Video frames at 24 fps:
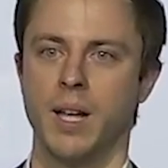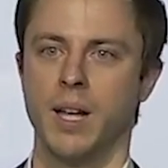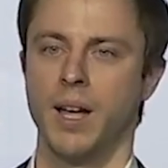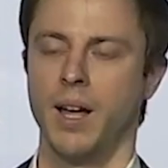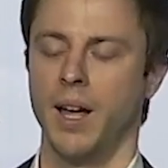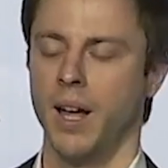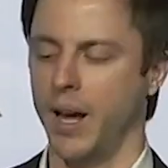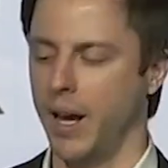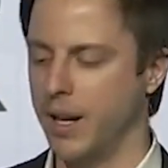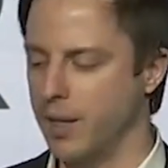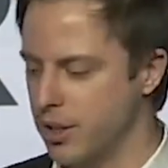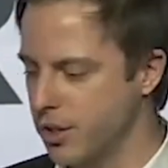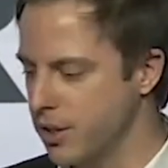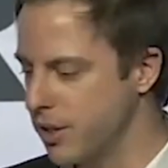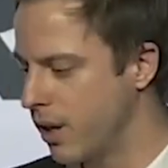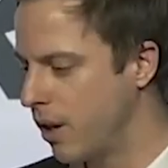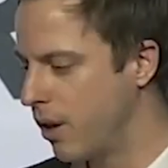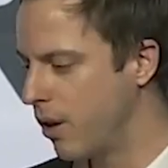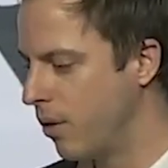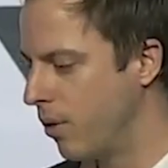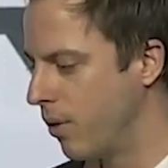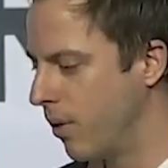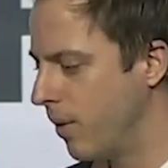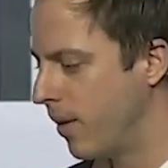And
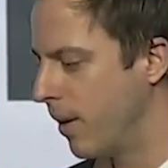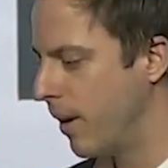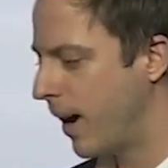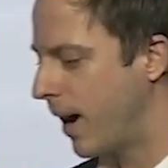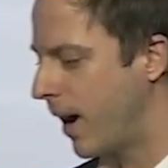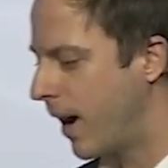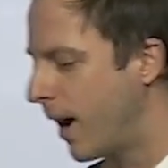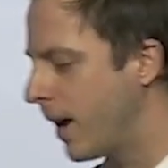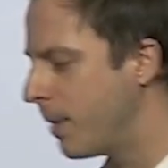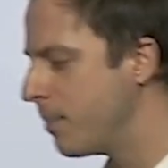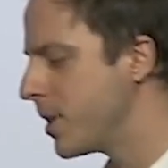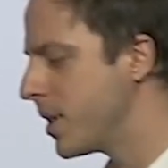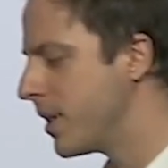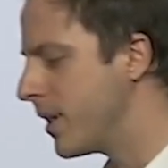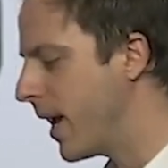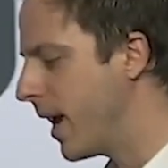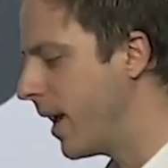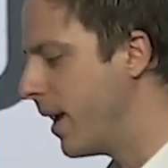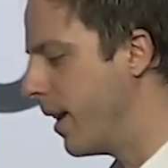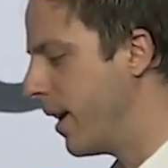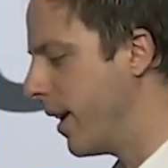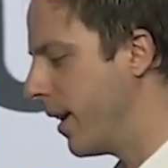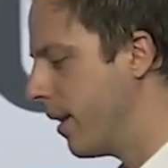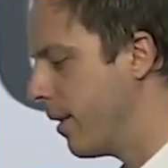so I'm
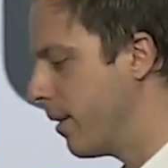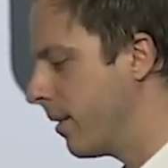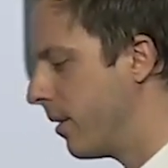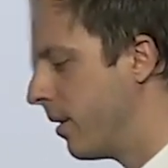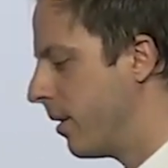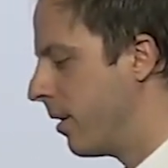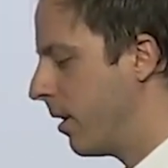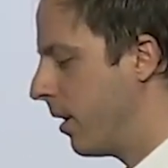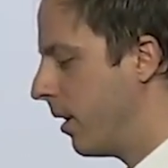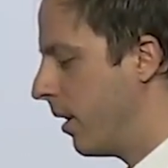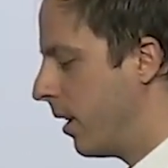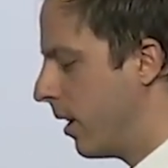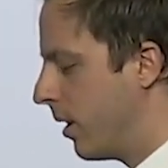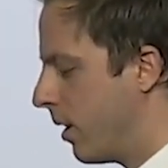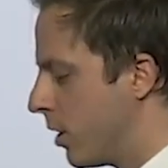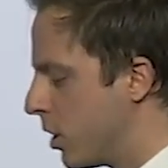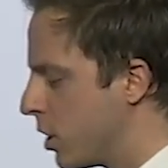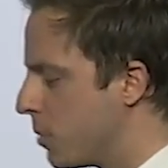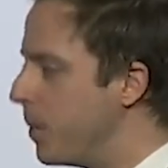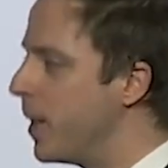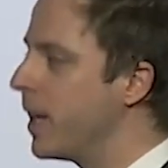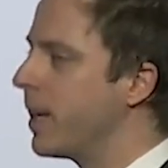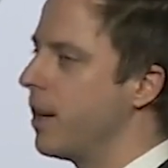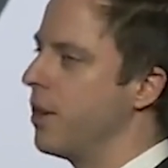
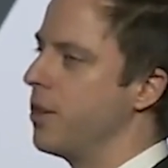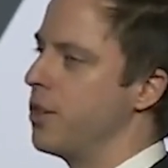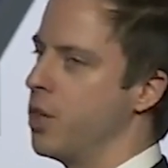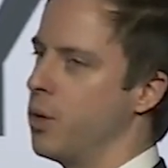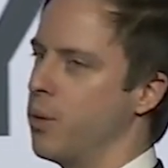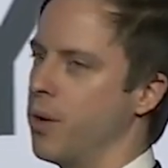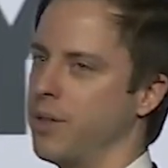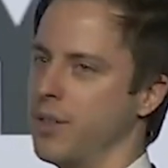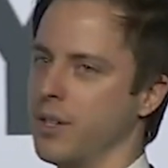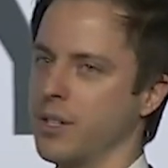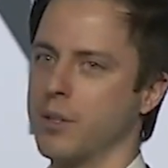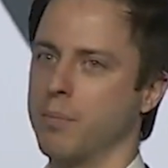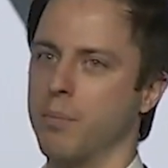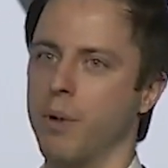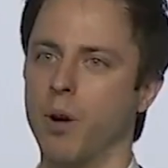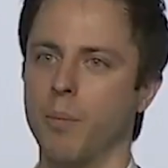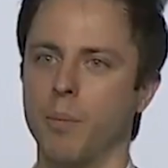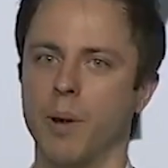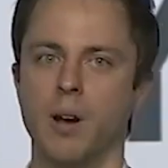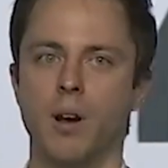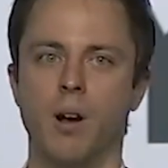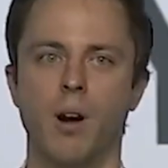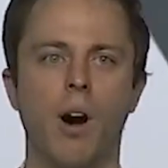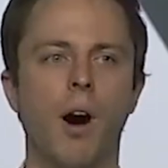speaking to you at this
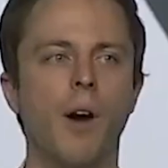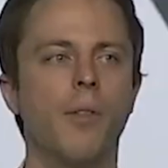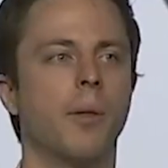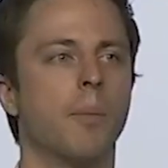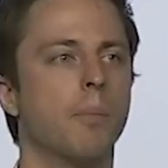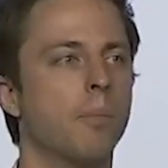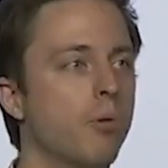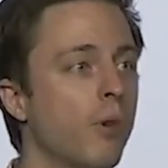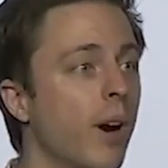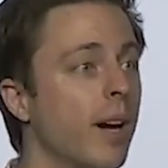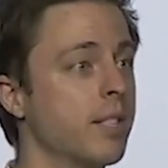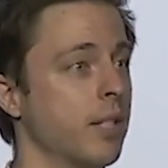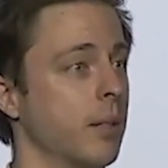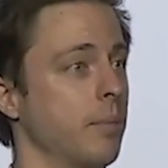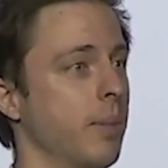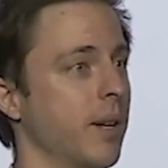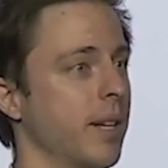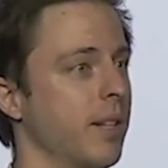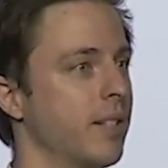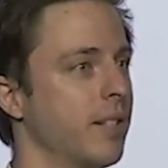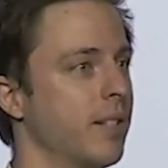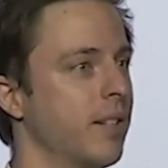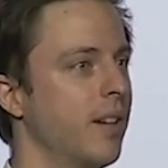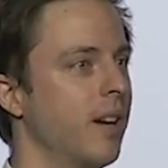moment on the
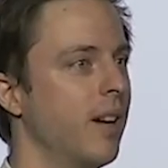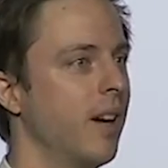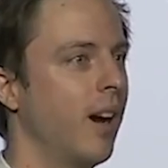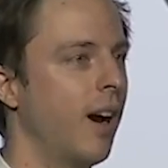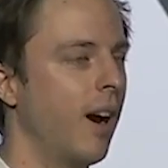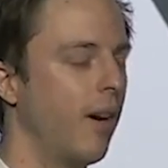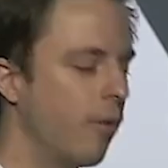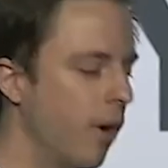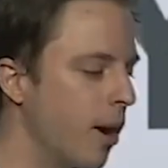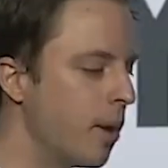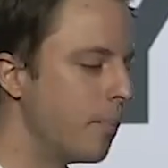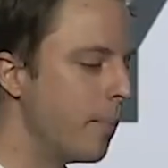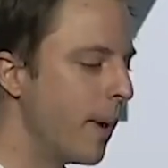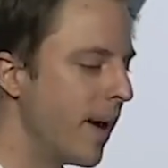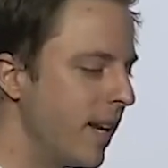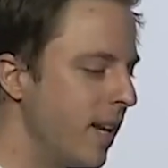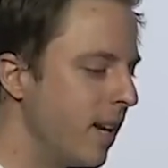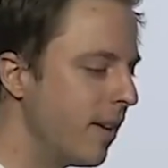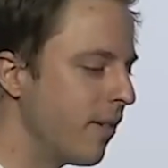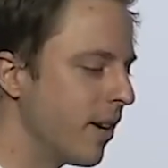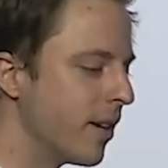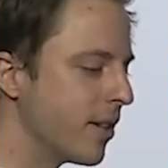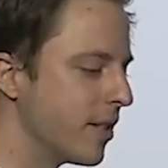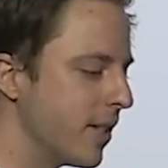precipice of what many
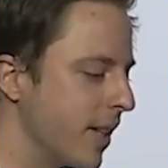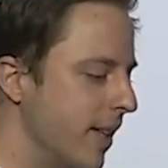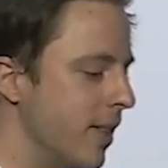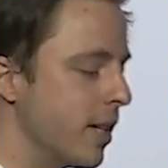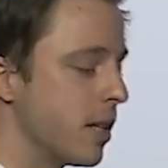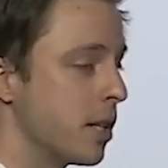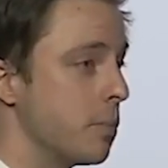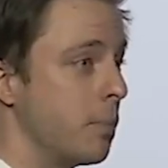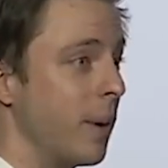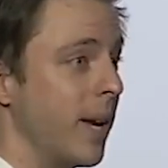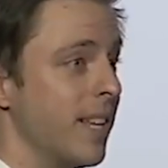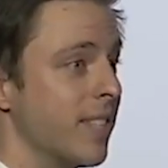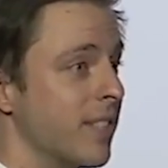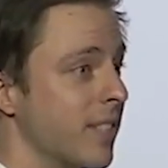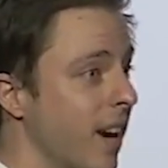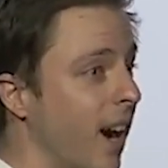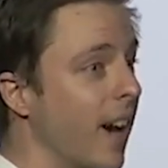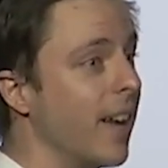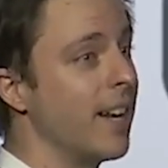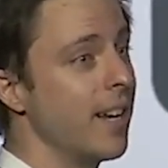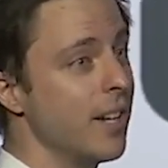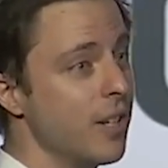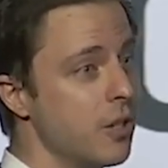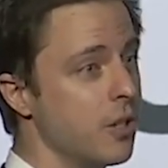of us in this space
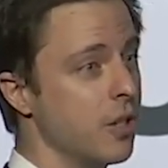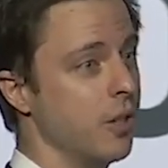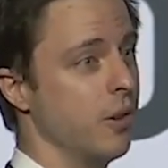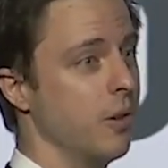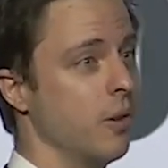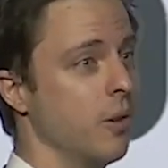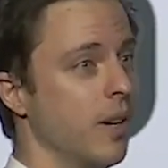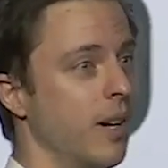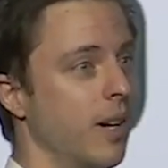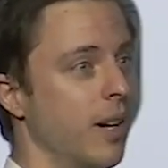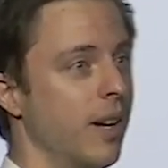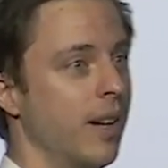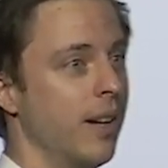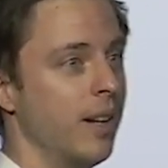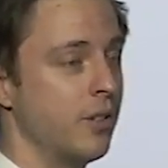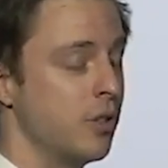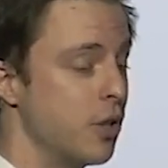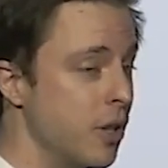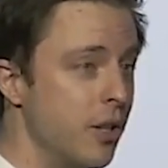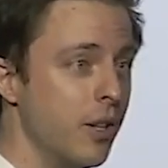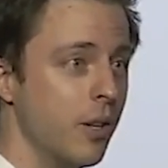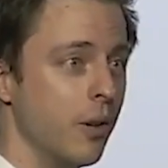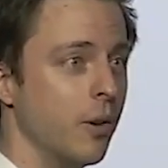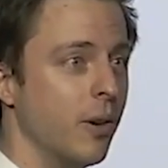got into to
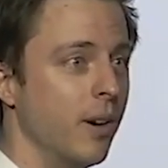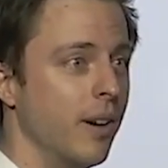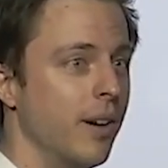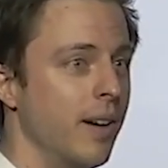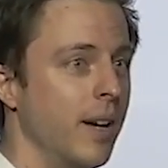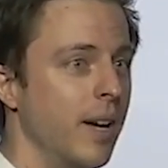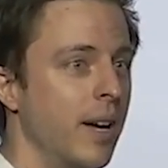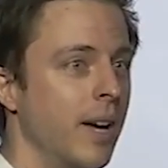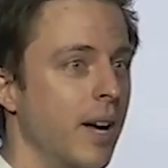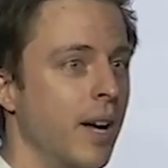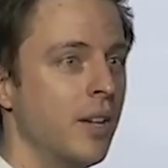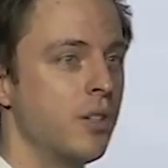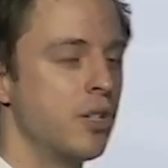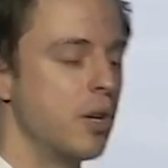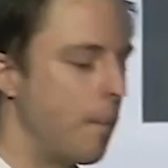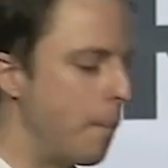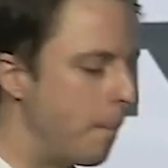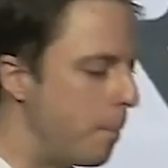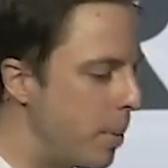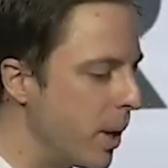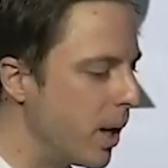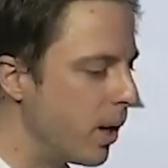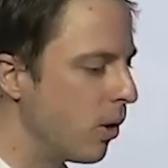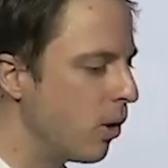do, to
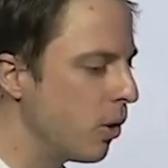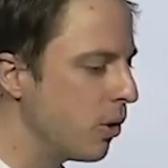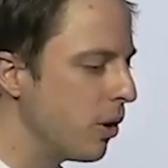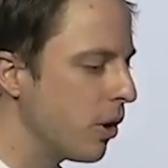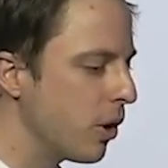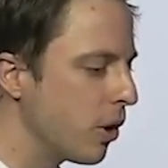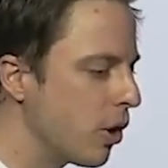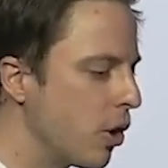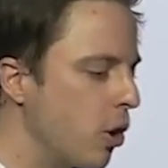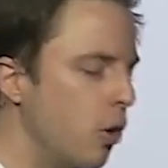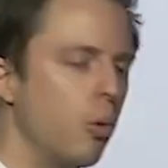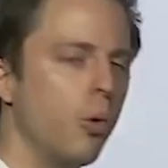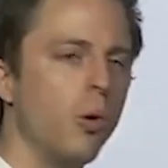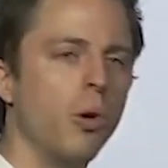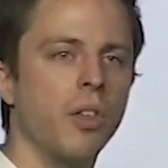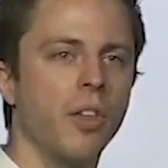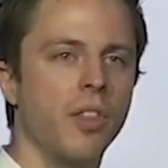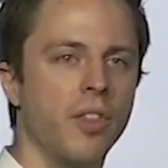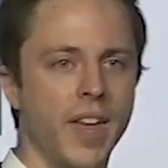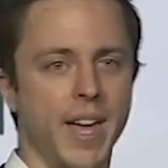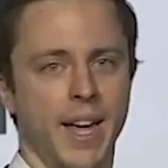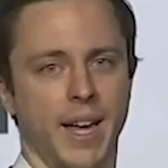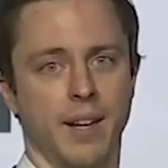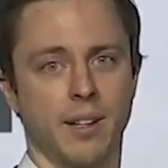build cool
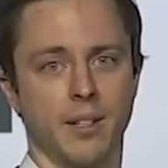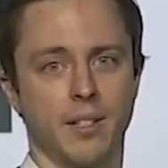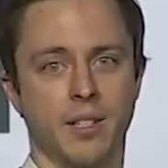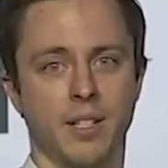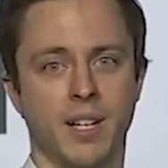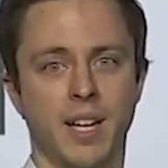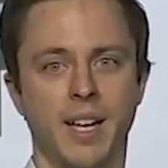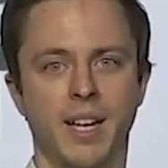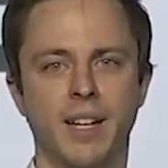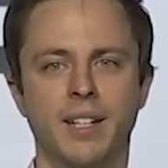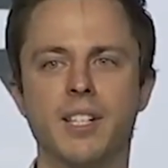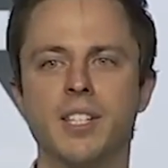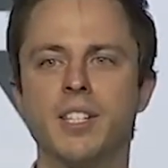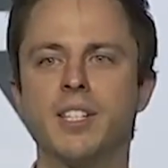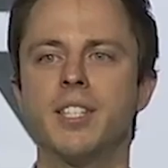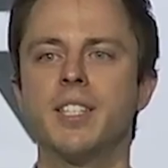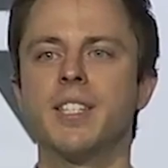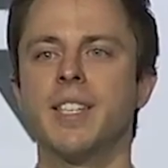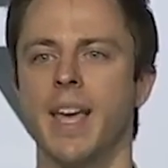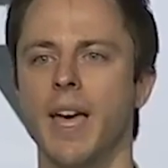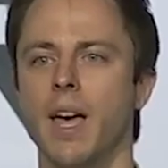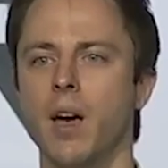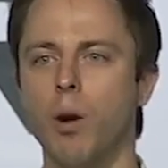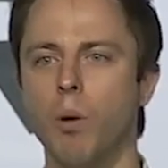things, to
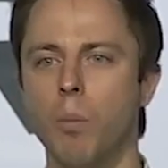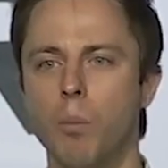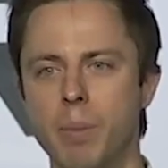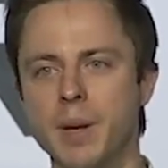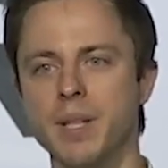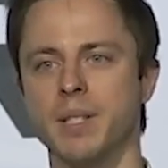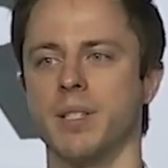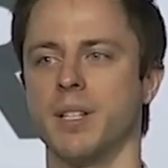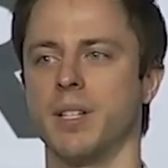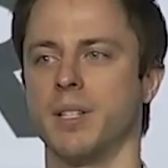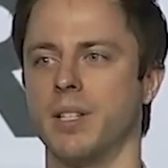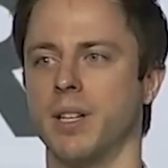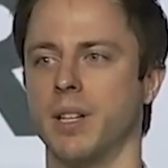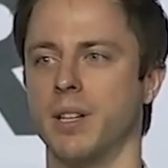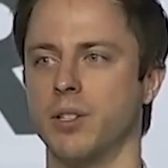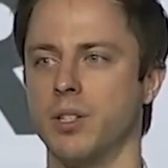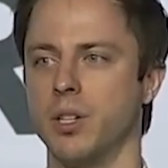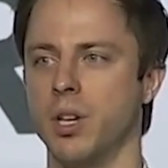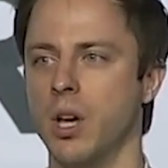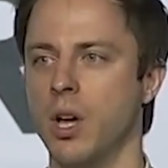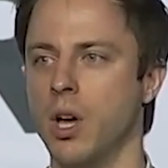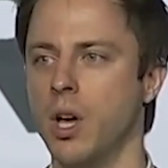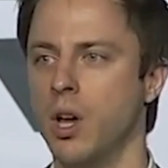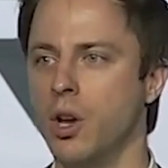scale businesses
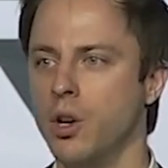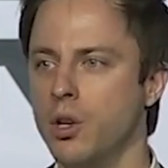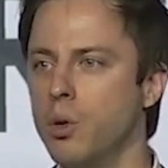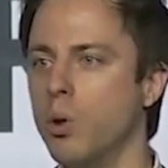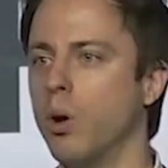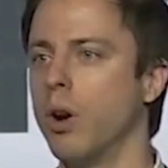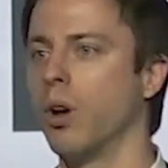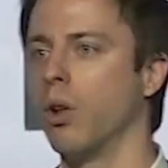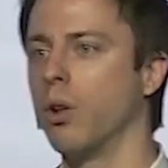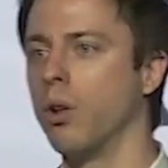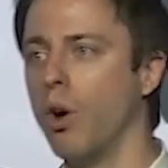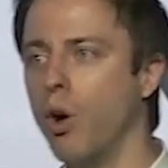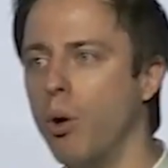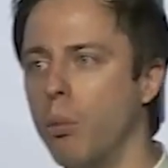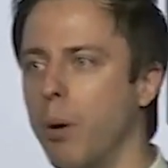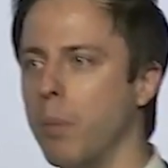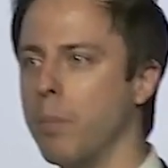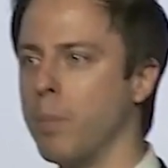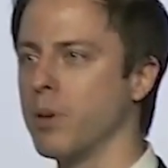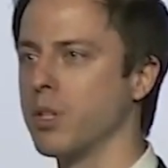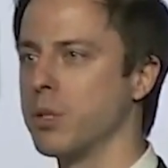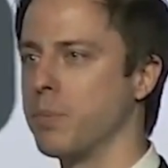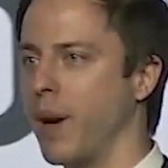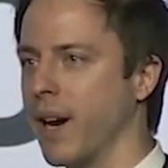to a global
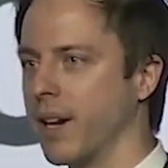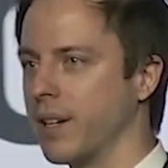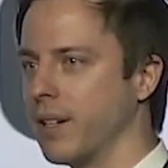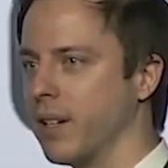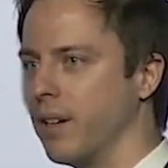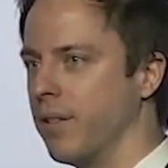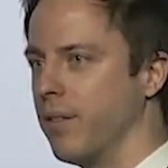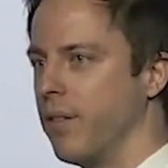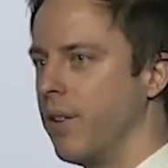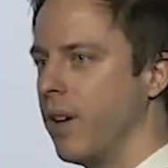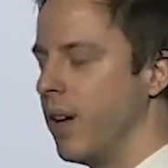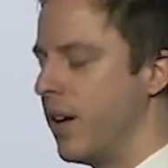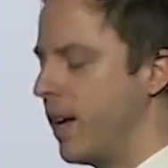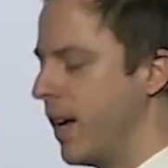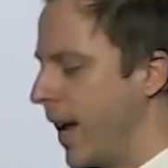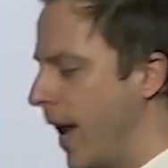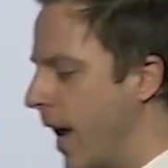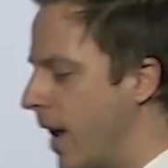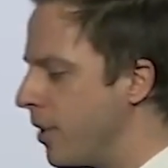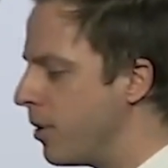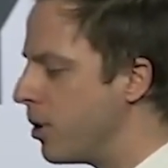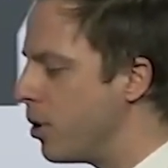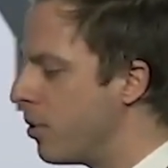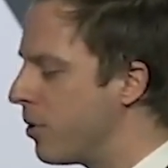perspective
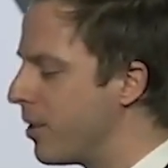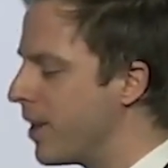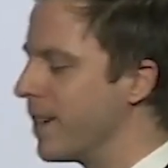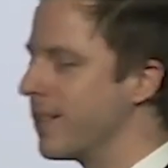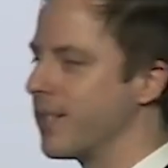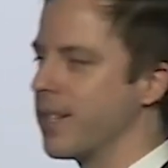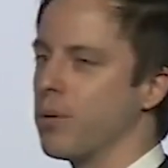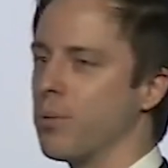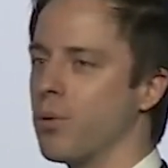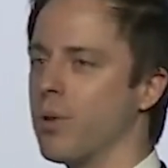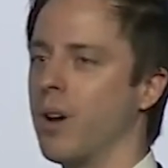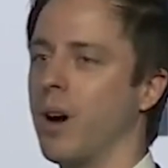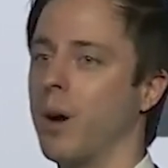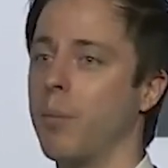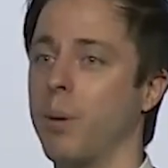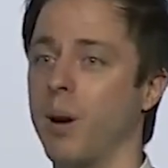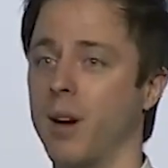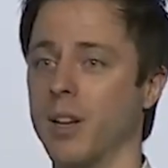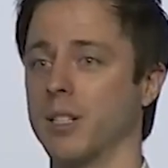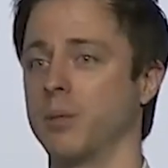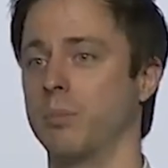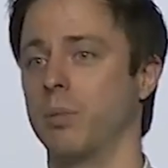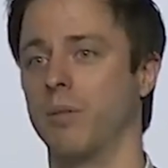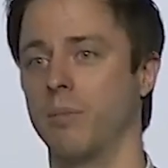and do things that were not
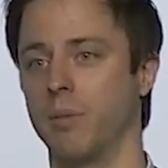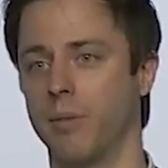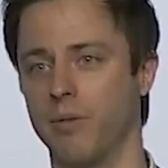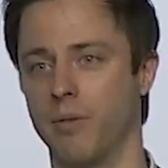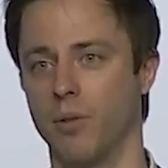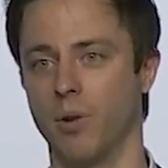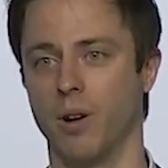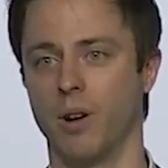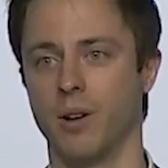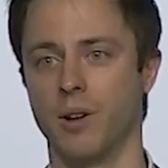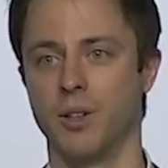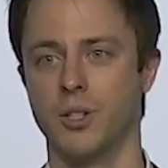possible before.